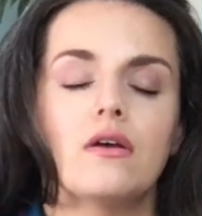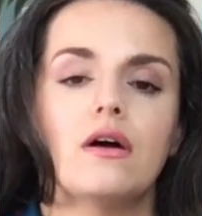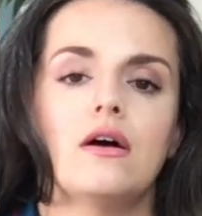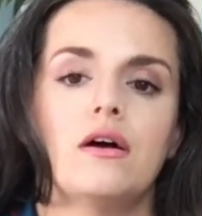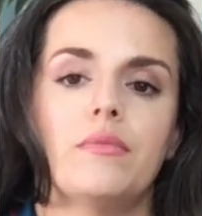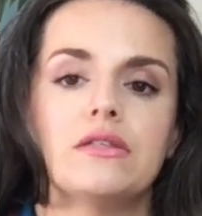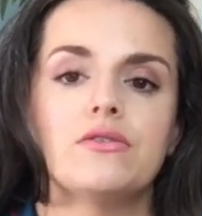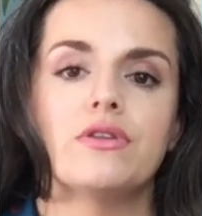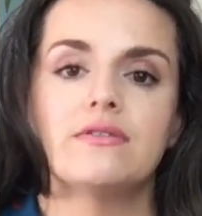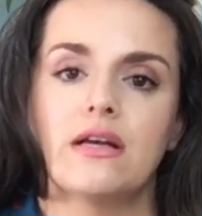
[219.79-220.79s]

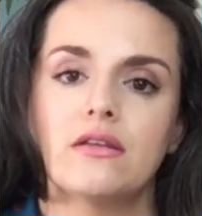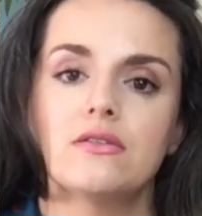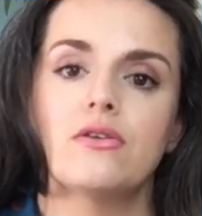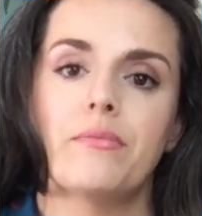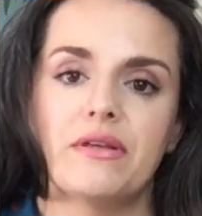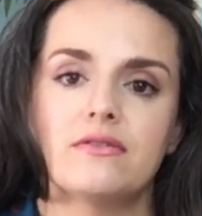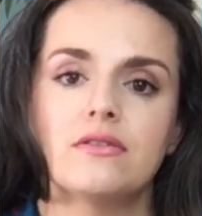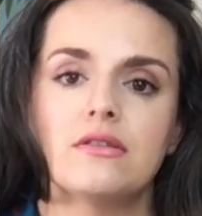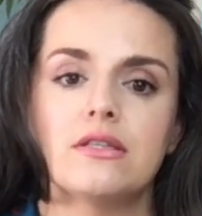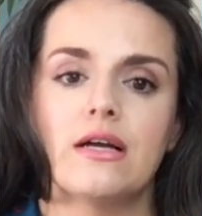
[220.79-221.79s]
until the second trimester
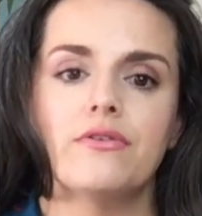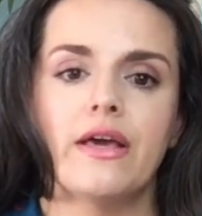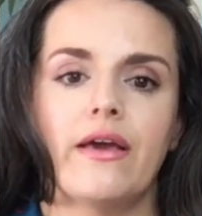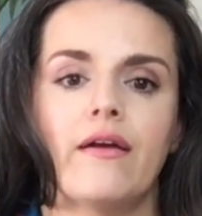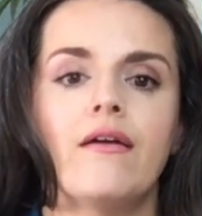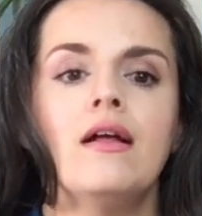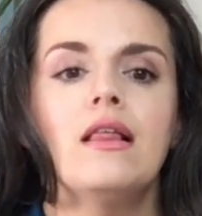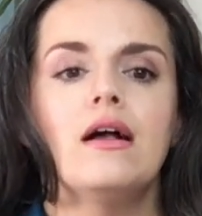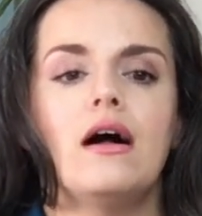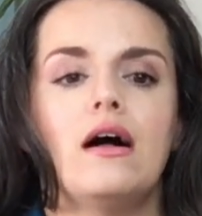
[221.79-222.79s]
to dye your hair
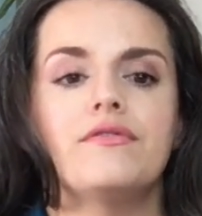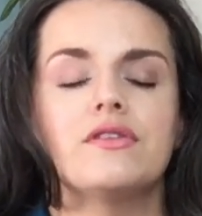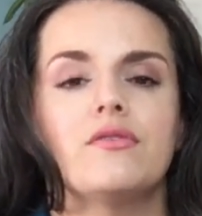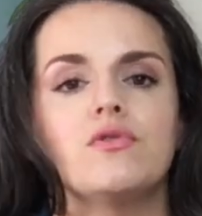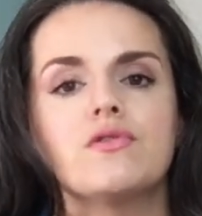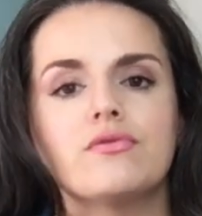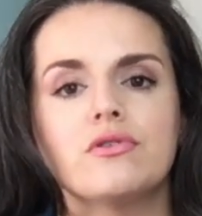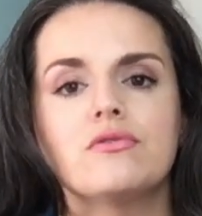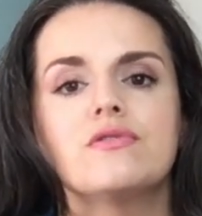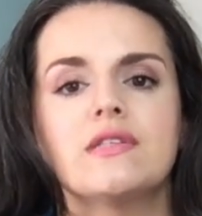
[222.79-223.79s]
after the most
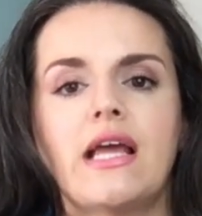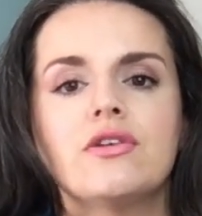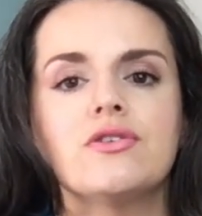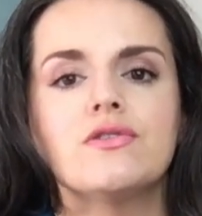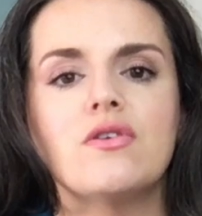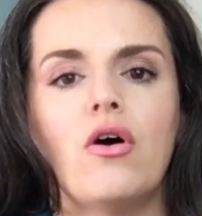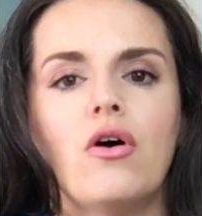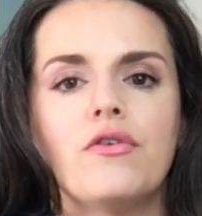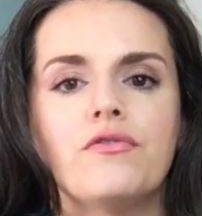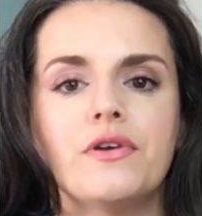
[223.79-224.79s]
critical stages
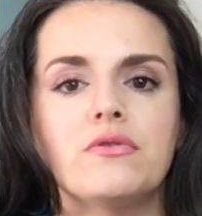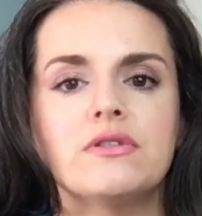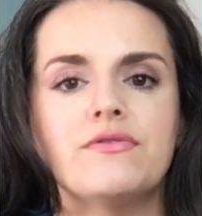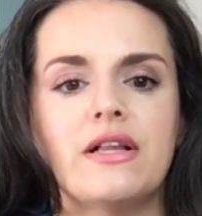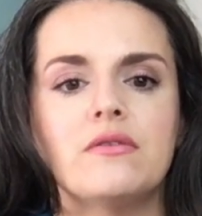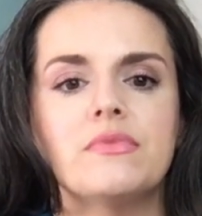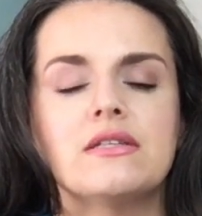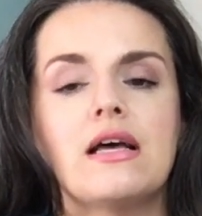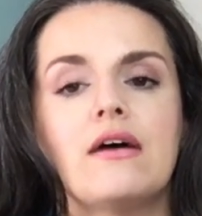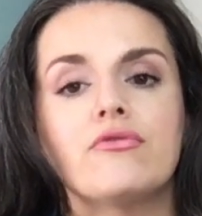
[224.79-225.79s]
of fetal
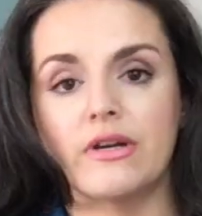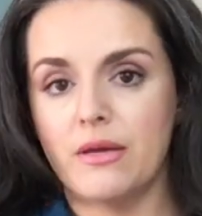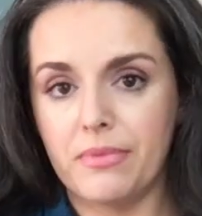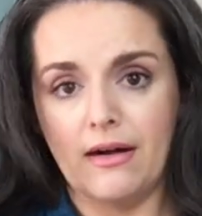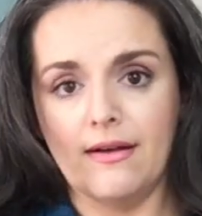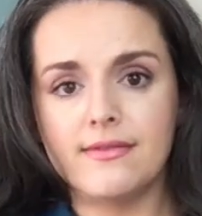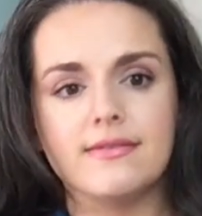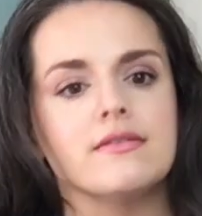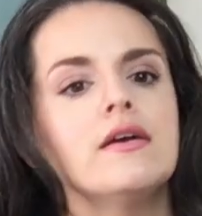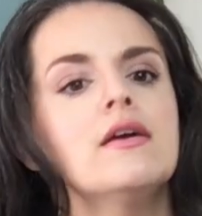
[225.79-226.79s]
development have already
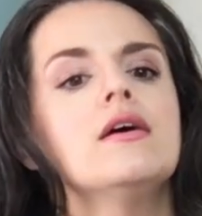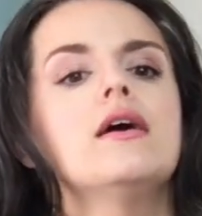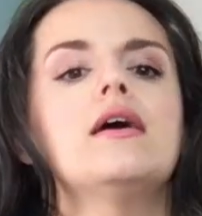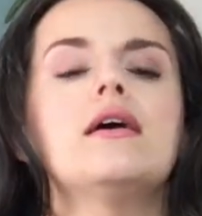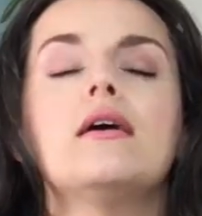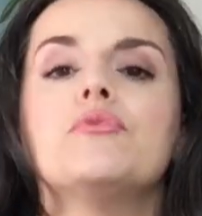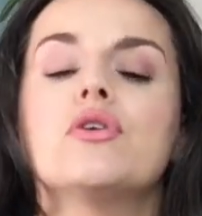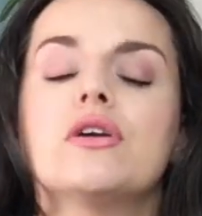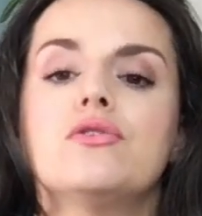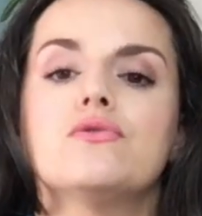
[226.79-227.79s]
passed. You
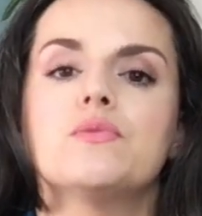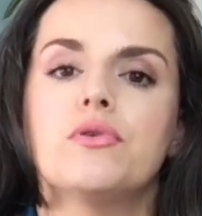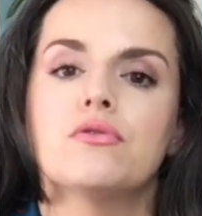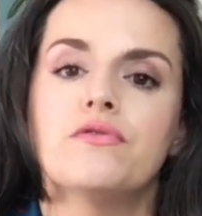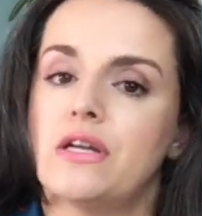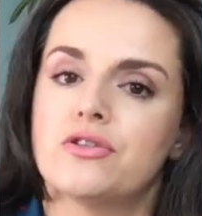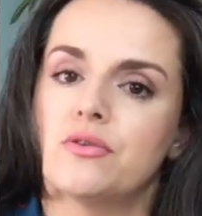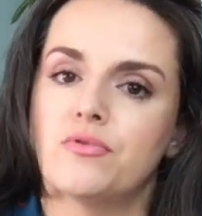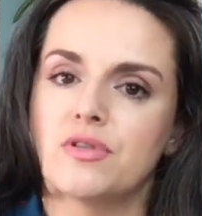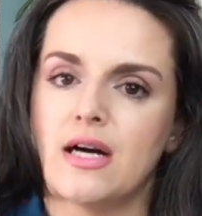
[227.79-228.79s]
can use pure
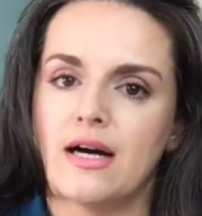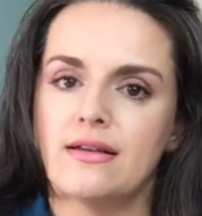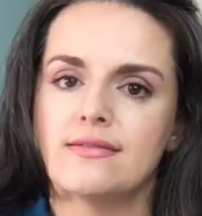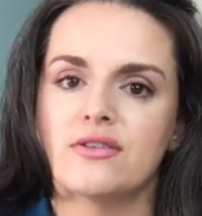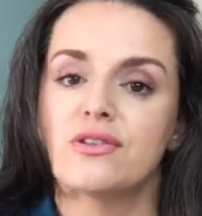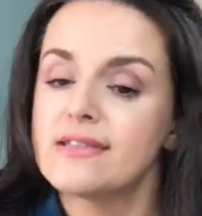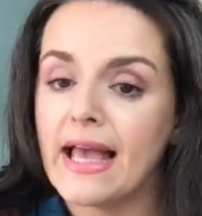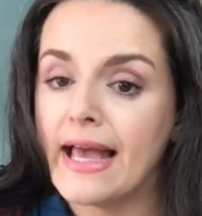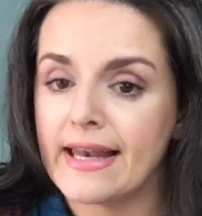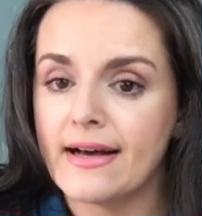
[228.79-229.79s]
vegetable dyes such as
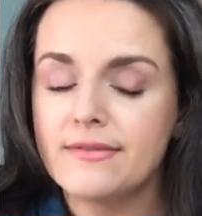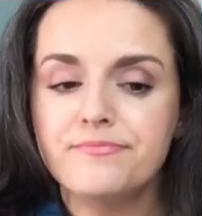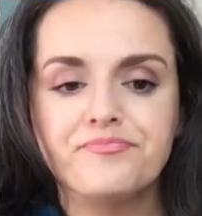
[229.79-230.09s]
henna.